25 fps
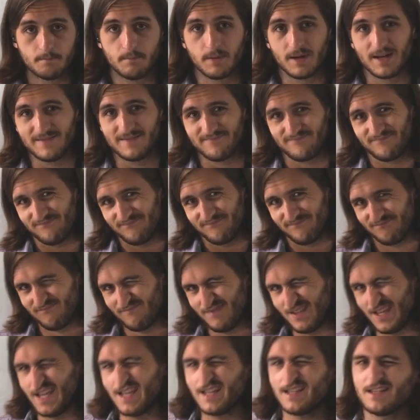But
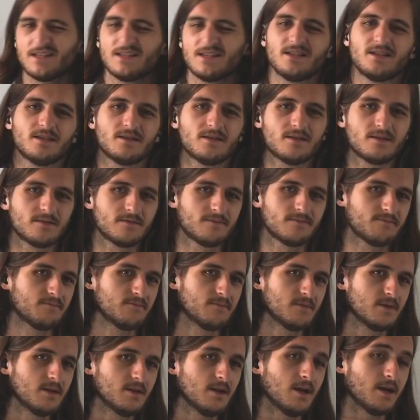it's,
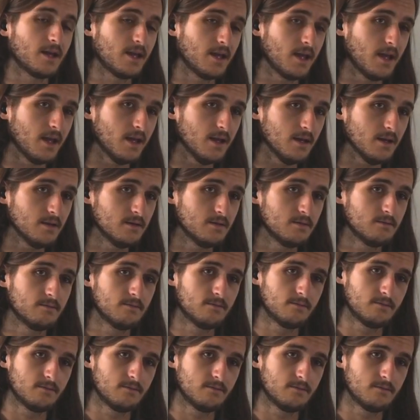again,